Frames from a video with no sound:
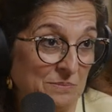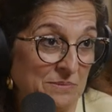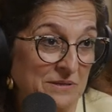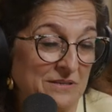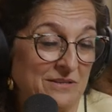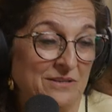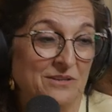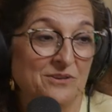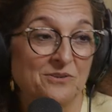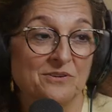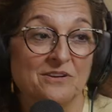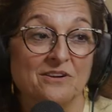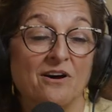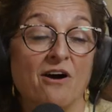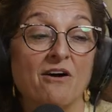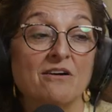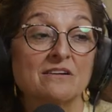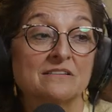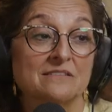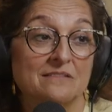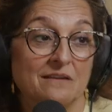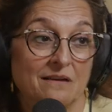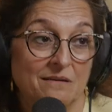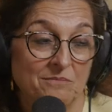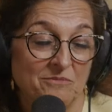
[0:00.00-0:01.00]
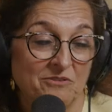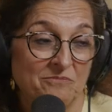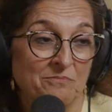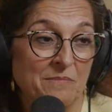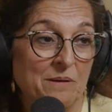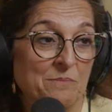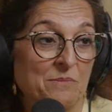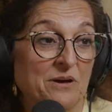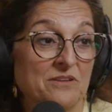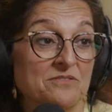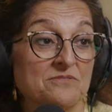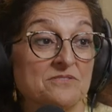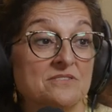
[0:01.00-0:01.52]
But you know in our time, if my
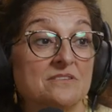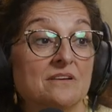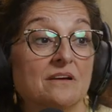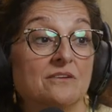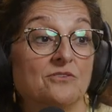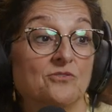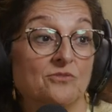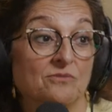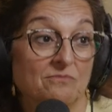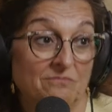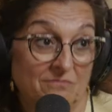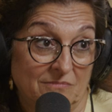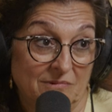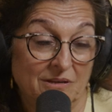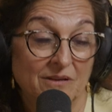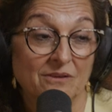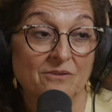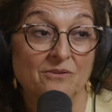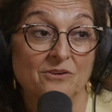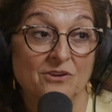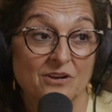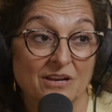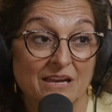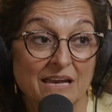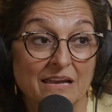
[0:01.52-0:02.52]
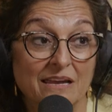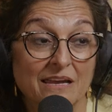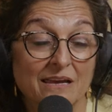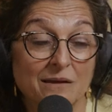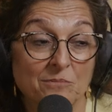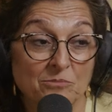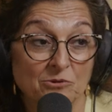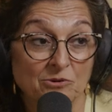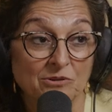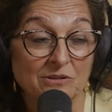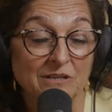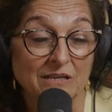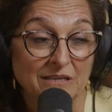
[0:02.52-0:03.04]
mother said you know, you're getting
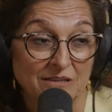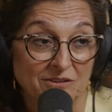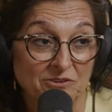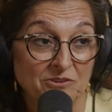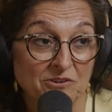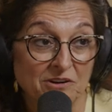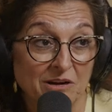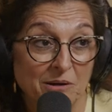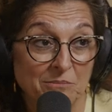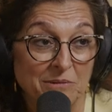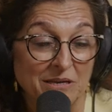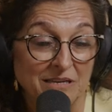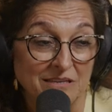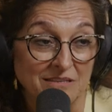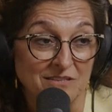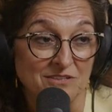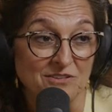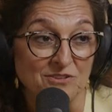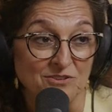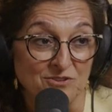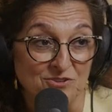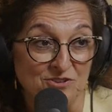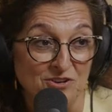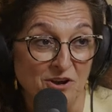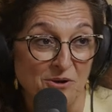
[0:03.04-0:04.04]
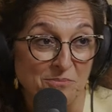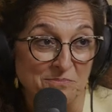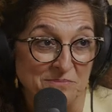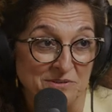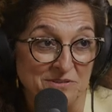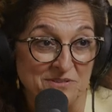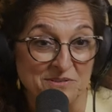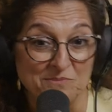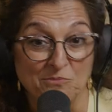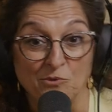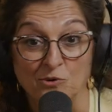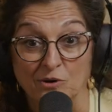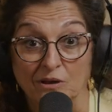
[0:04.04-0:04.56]
up early and you're coming into the shop
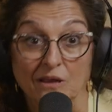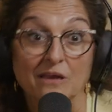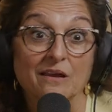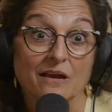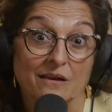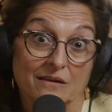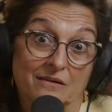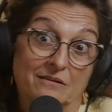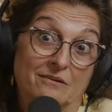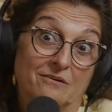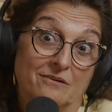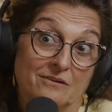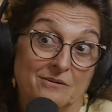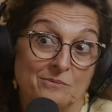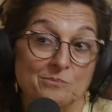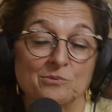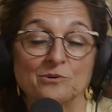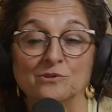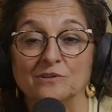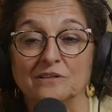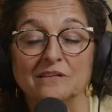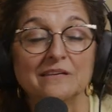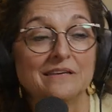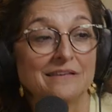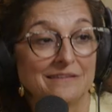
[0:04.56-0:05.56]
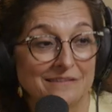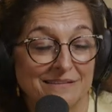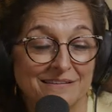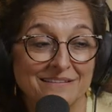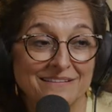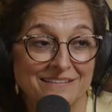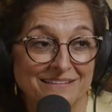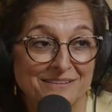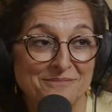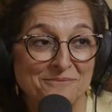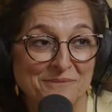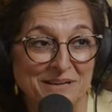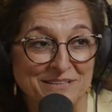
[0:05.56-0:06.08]
this morning. I got up early and
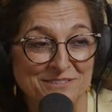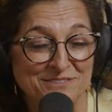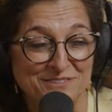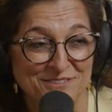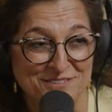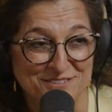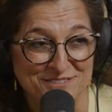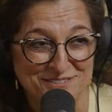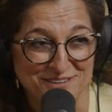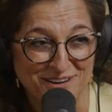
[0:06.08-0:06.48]
I went to the